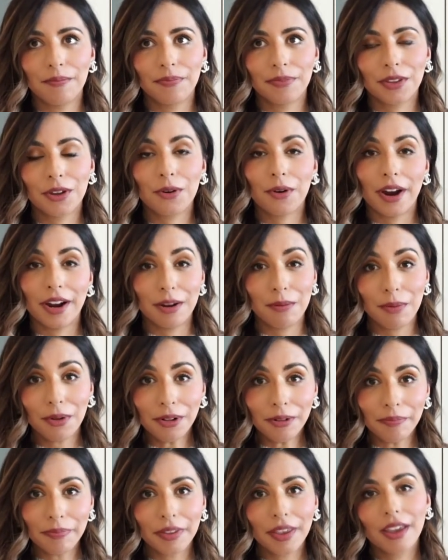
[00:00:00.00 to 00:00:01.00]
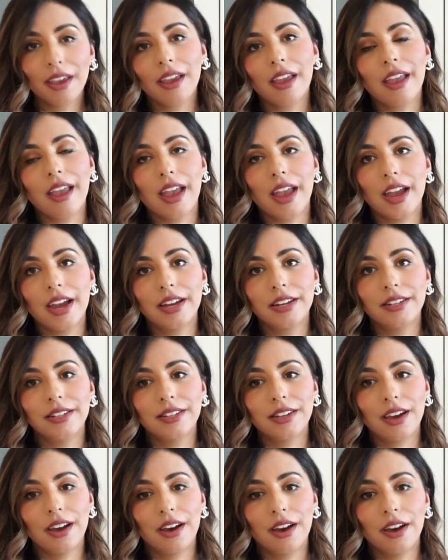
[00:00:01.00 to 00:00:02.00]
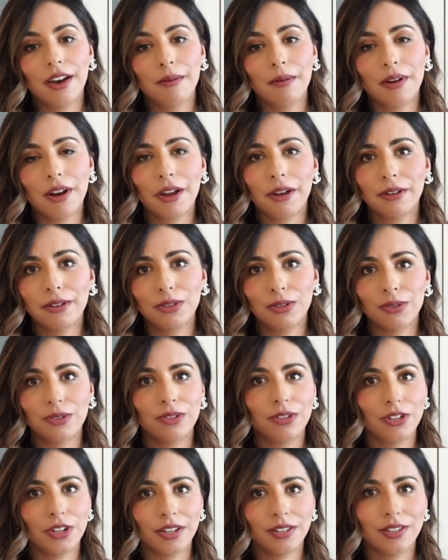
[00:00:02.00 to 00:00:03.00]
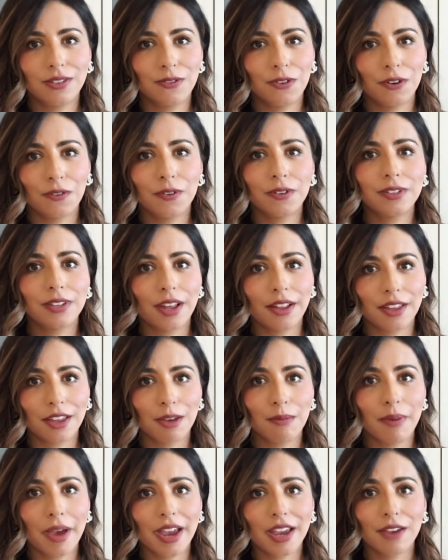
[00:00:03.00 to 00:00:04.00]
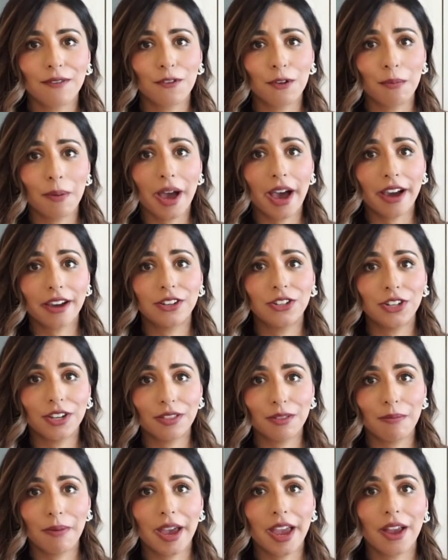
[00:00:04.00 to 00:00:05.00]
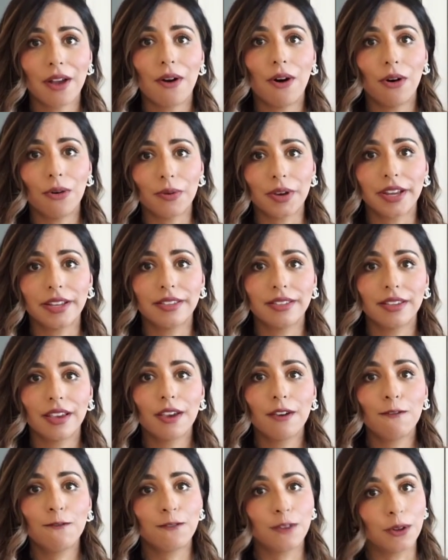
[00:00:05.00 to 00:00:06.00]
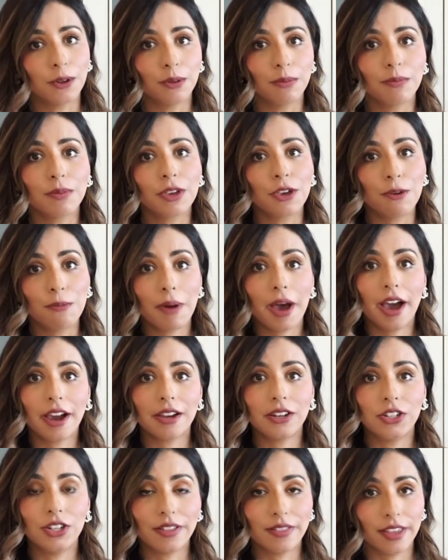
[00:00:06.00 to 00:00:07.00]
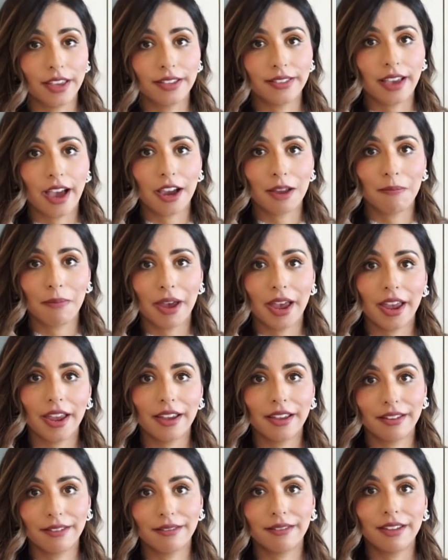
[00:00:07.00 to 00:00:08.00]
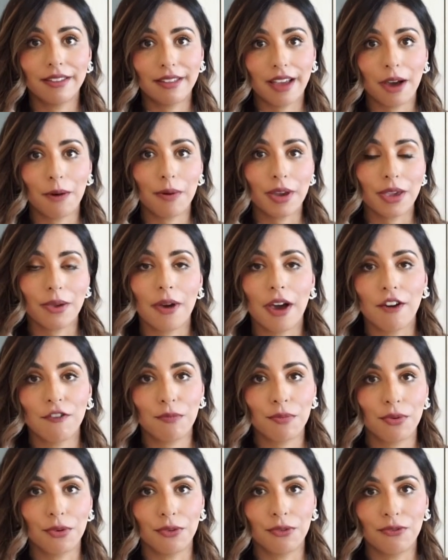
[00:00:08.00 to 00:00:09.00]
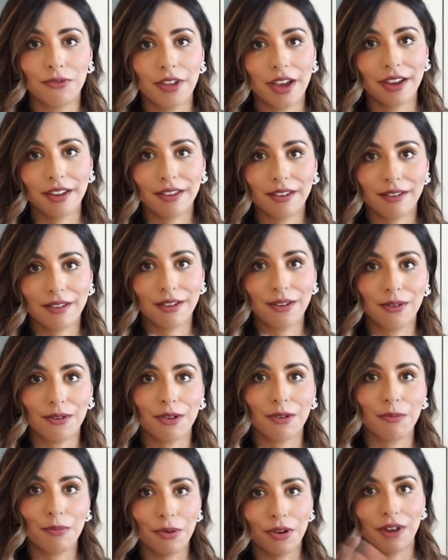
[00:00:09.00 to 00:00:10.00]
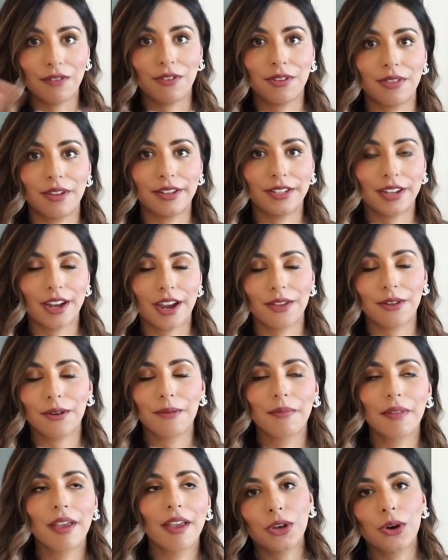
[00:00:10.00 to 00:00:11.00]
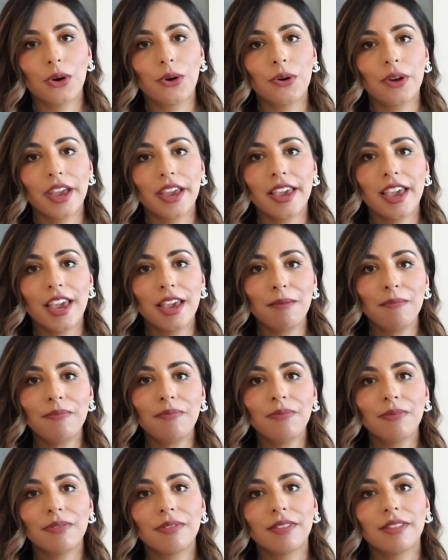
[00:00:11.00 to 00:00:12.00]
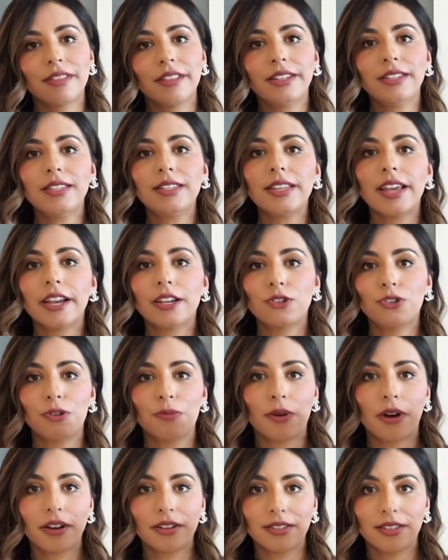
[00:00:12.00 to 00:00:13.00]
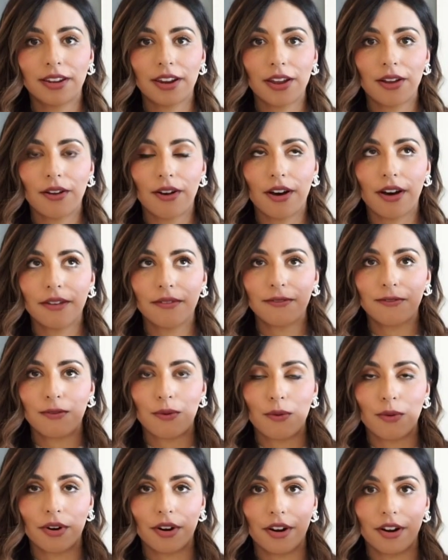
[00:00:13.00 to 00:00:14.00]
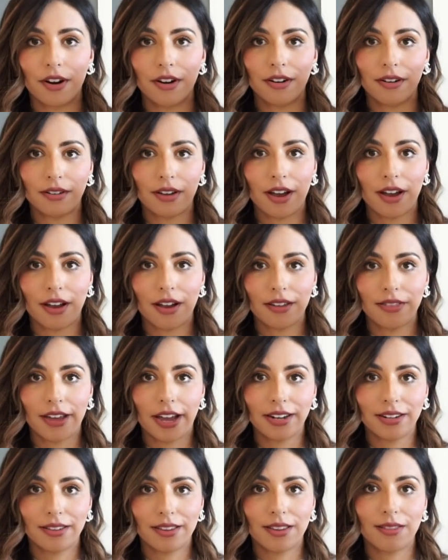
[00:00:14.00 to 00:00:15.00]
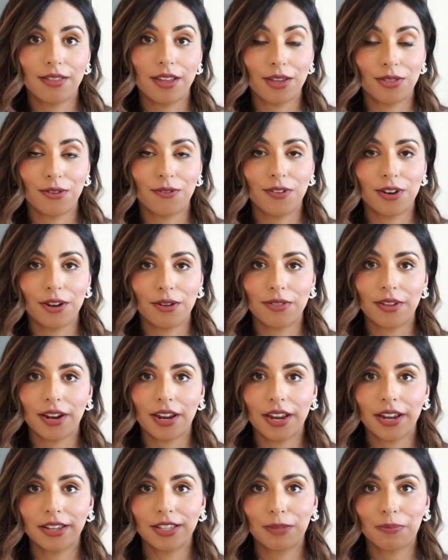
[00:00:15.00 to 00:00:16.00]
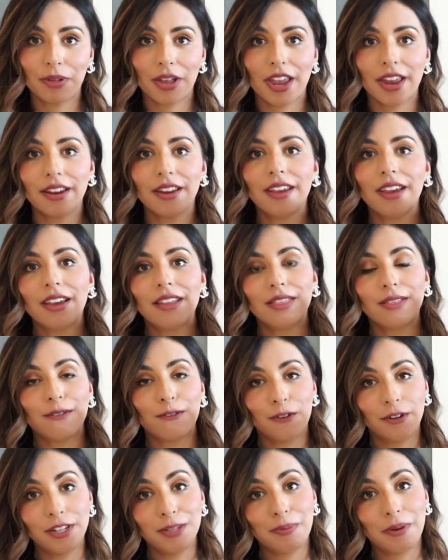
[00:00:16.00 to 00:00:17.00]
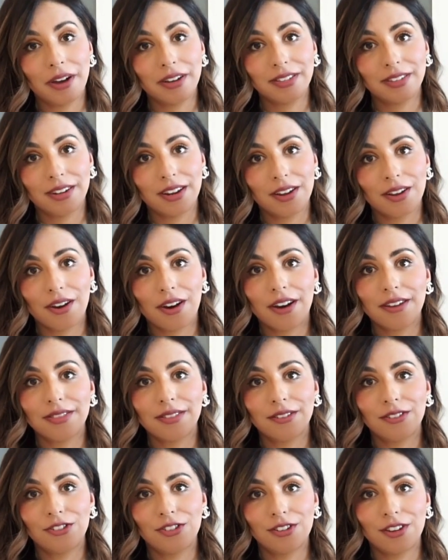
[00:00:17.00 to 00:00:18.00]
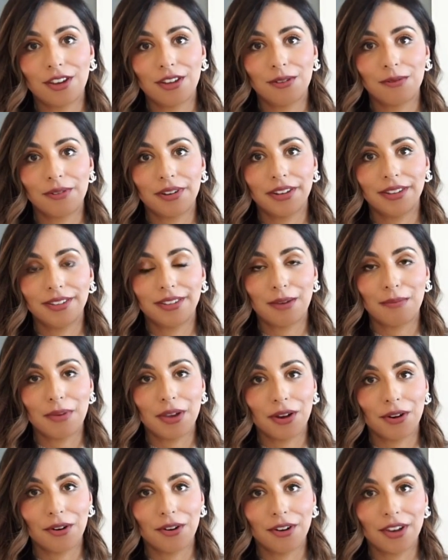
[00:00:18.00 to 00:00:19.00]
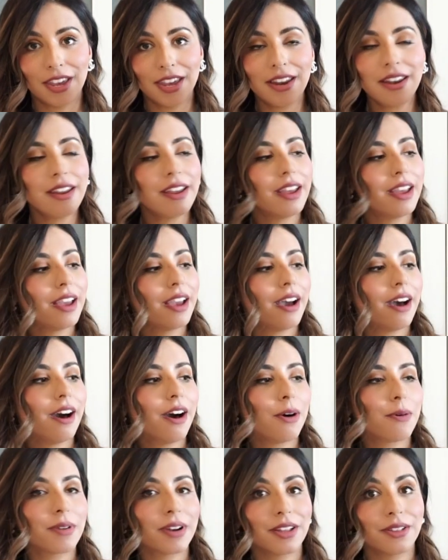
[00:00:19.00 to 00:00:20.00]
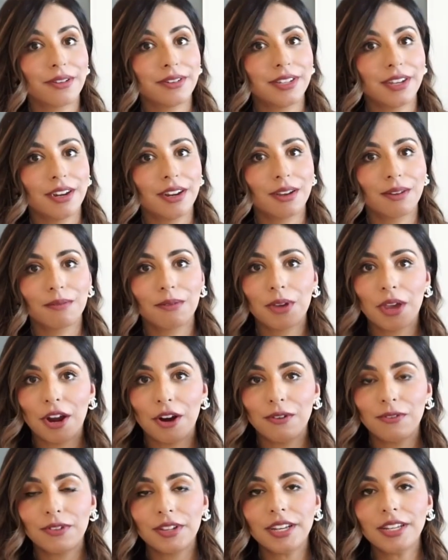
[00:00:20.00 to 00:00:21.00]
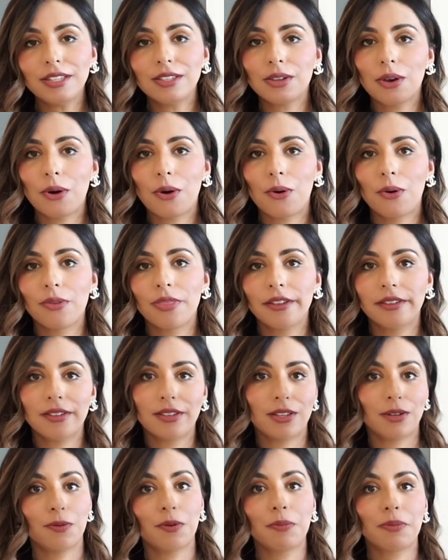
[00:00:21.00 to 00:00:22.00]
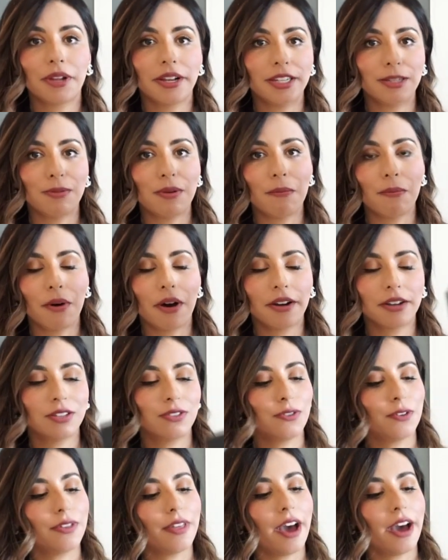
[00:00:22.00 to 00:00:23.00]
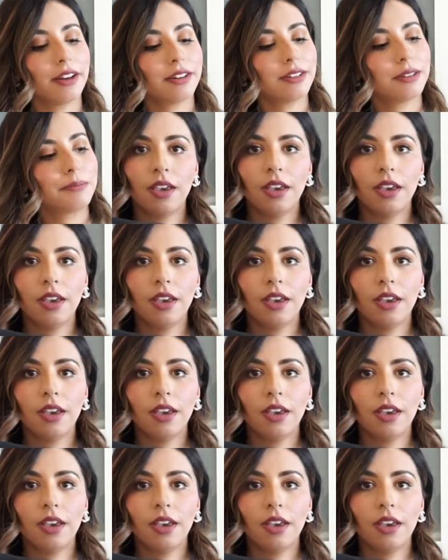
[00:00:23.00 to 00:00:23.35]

credible, and I also suggest, if you're ever selling a bag, if you're packaging the bag, always film you packaging the exact bag, and that way you have proof that you put everything together. So it came. This is the extra box that I got for the other video that I explained. The first box that I got, the Chanel, was a bit crooked when I looked at it carefully, so this is a replacement box for that.